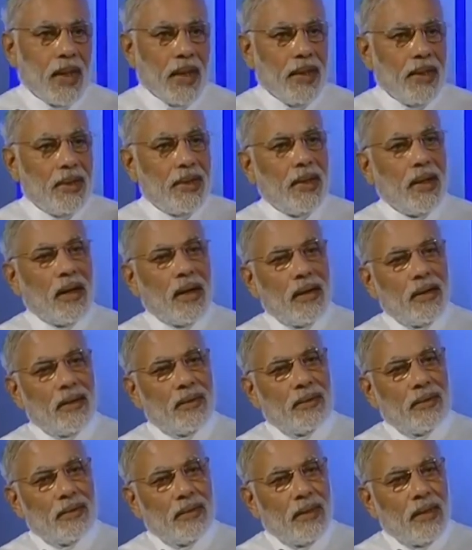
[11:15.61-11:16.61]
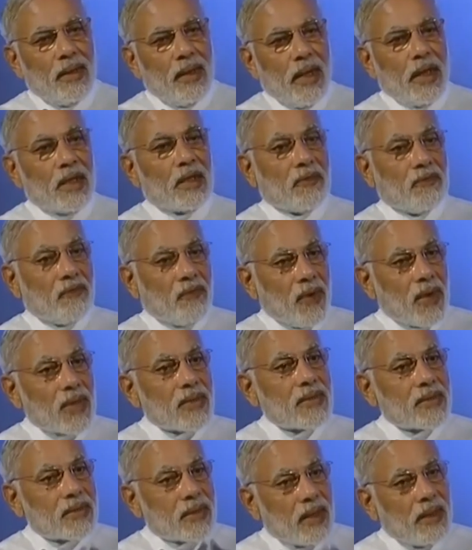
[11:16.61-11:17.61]
India is the
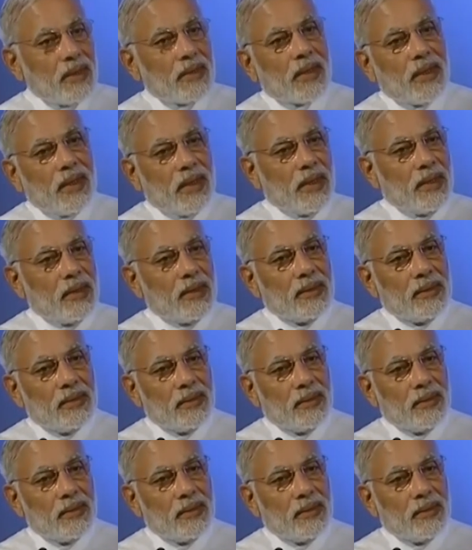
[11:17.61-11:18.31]
first country